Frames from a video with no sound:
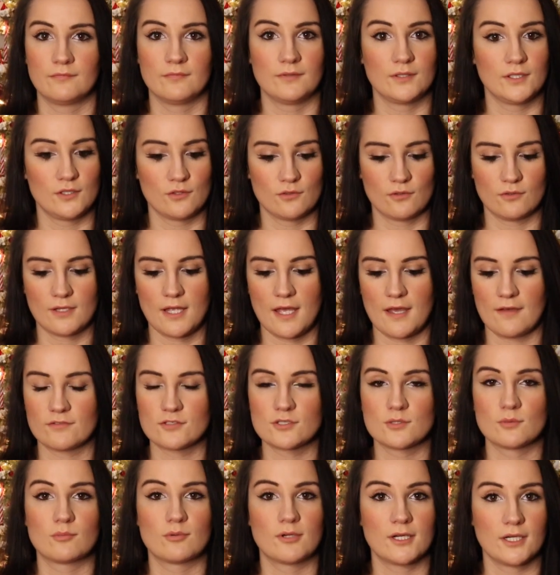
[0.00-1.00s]
You don't have
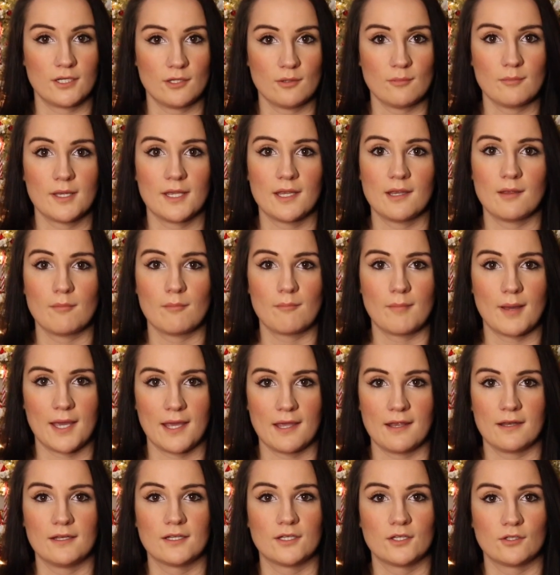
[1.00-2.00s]
to break your bank
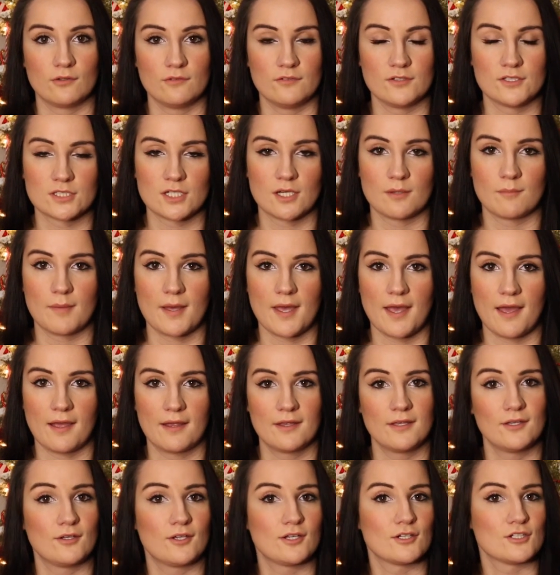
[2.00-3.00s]
buying a Louis Vuitton bag.
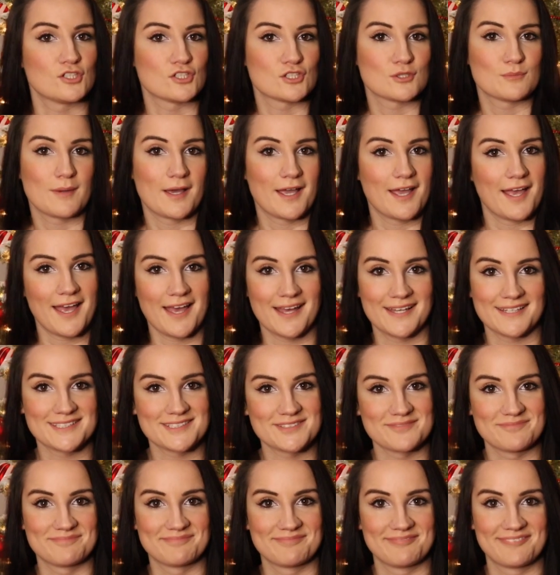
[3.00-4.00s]
You can just buy a hat.
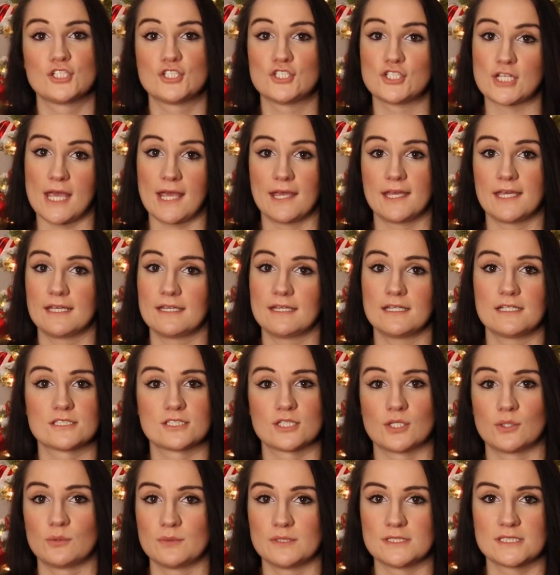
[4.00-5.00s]
Jacket is
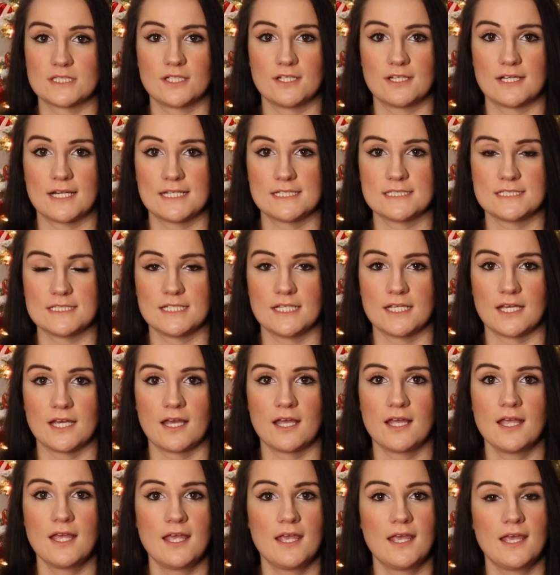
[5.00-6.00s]
always a good idea.
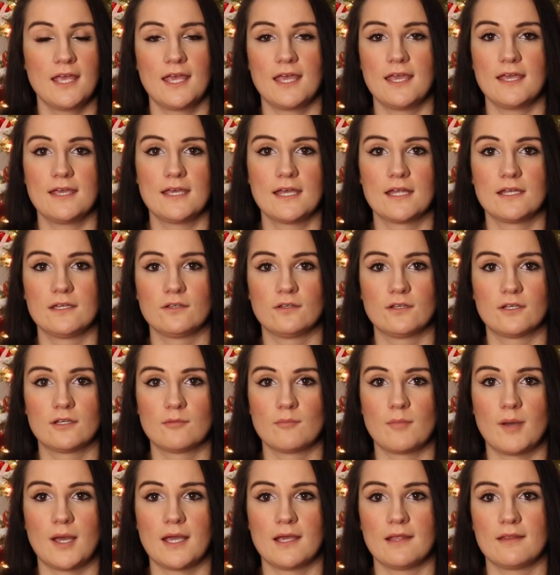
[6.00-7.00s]
Again, you can
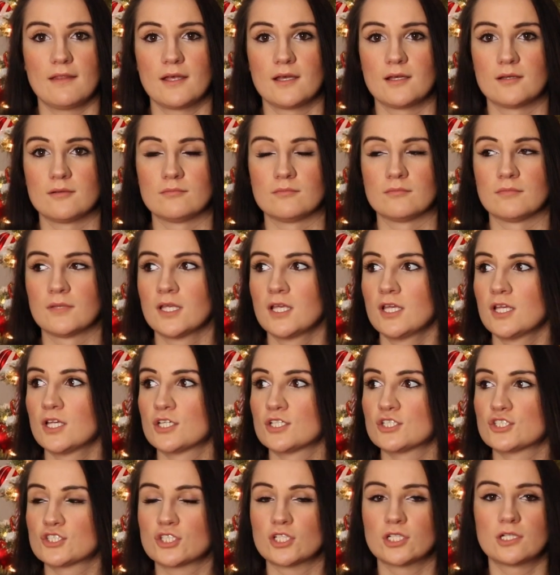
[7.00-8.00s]
buy them
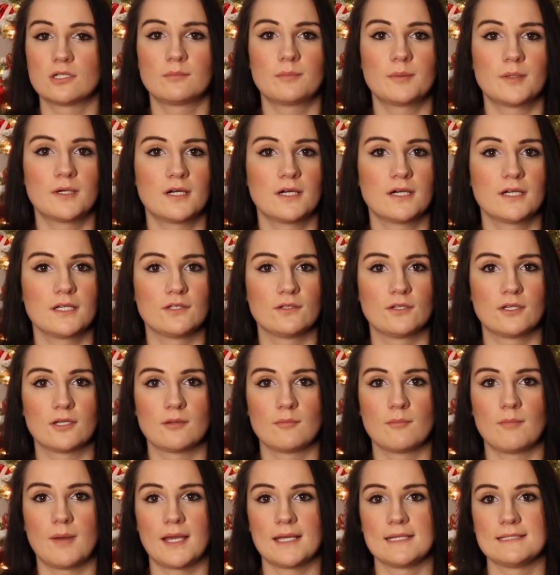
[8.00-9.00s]
Sherpa, you
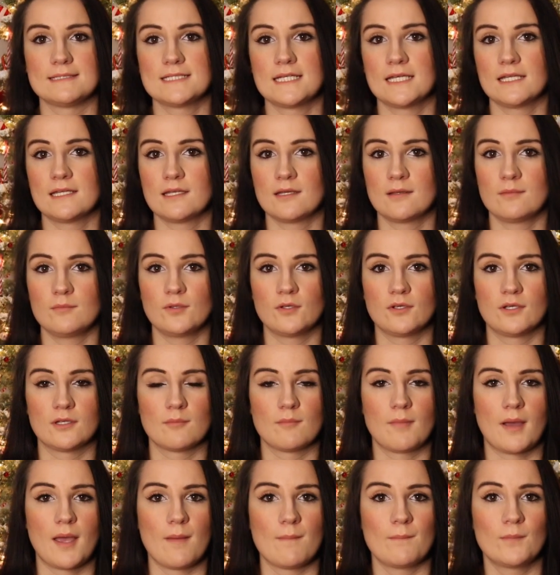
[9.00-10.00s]
can buy denim, you can
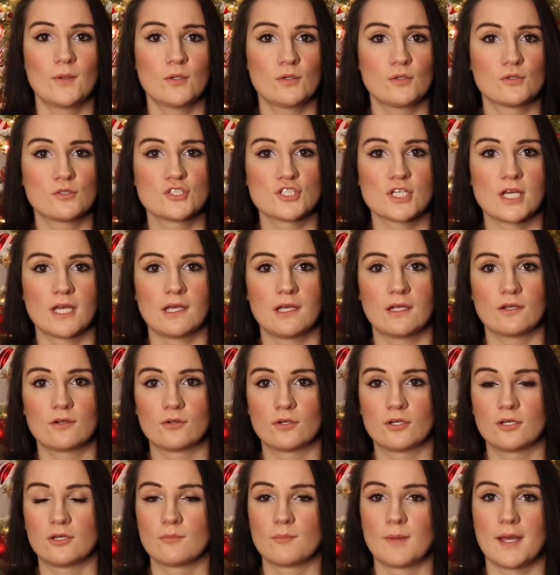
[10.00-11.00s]
buy a moto jacket, or
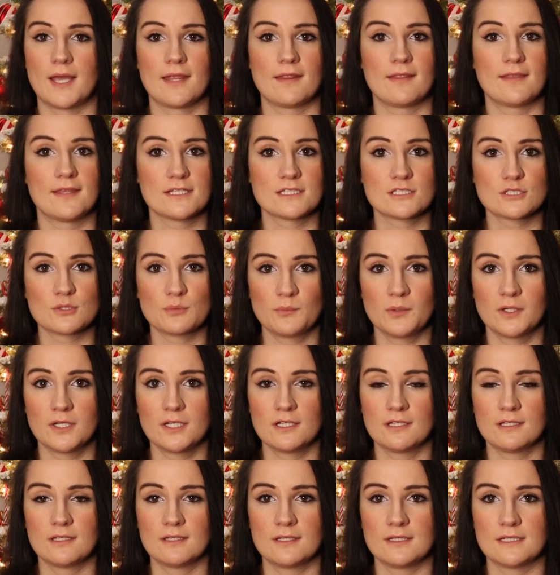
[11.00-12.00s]
you can buy this
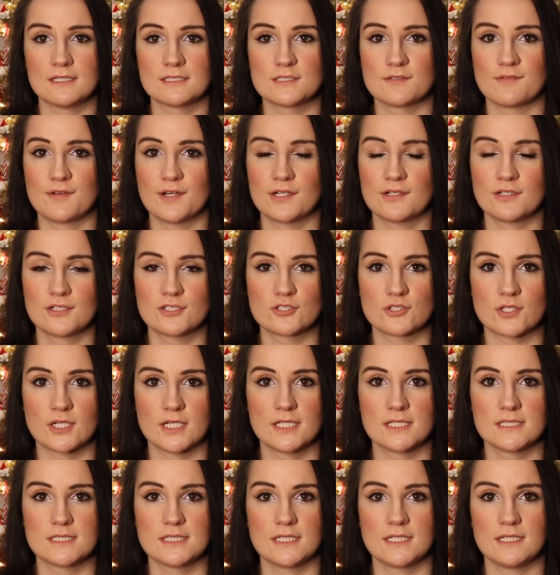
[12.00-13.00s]
one. It's very
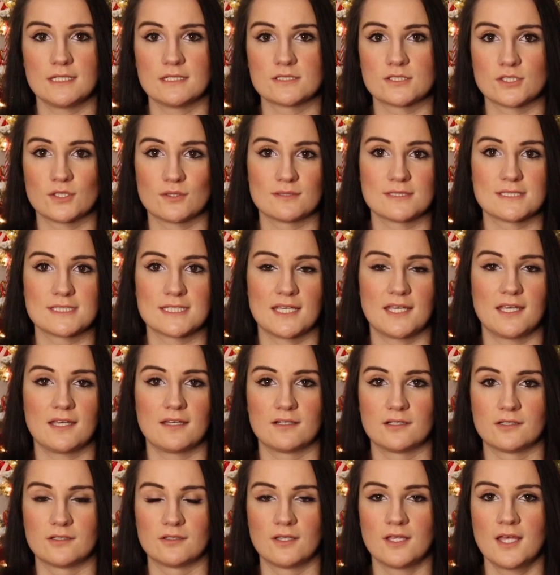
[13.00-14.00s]
trendy, it's on
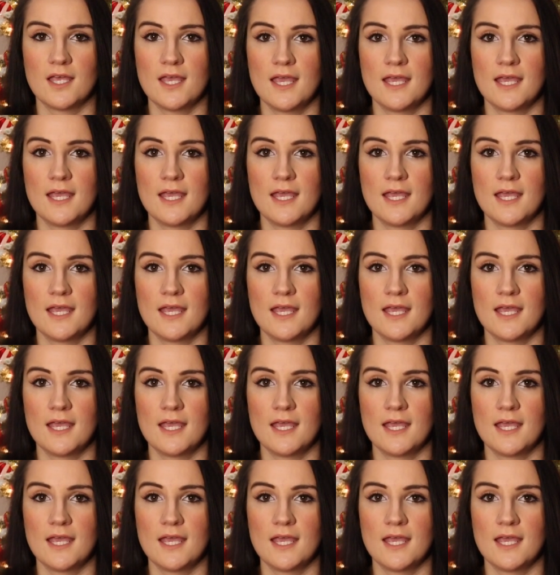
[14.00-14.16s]
sale.